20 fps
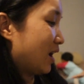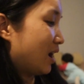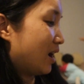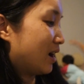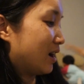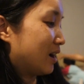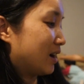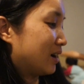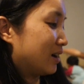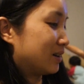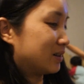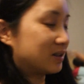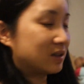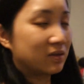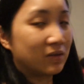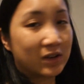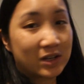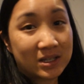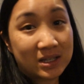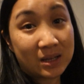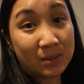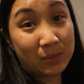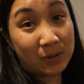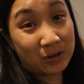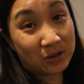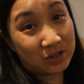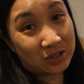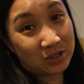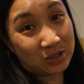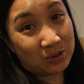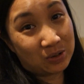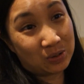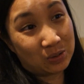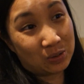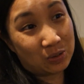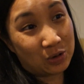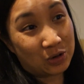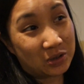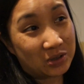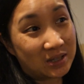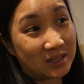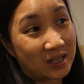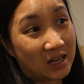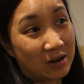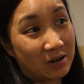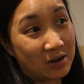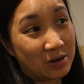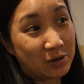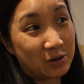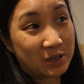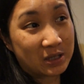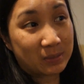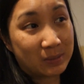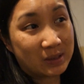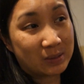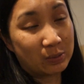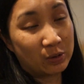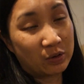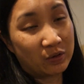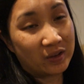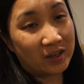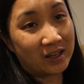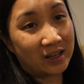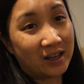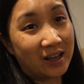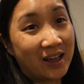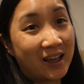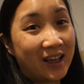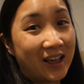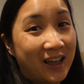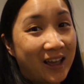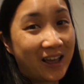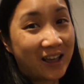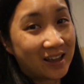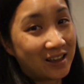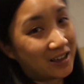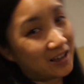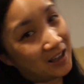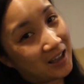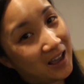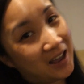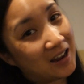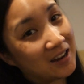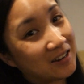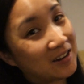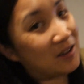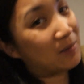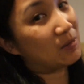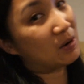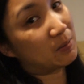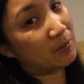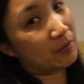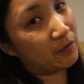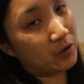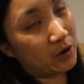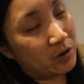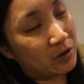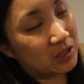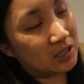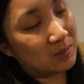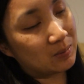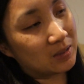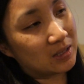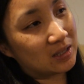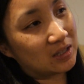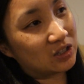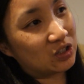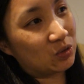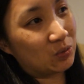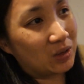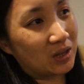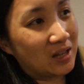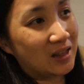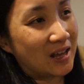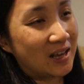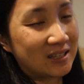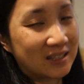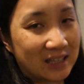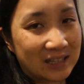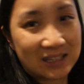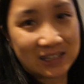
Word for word: Uh, it's very similar to her scary Christmas movie, aka Nightmare Before Christmas. She really likes that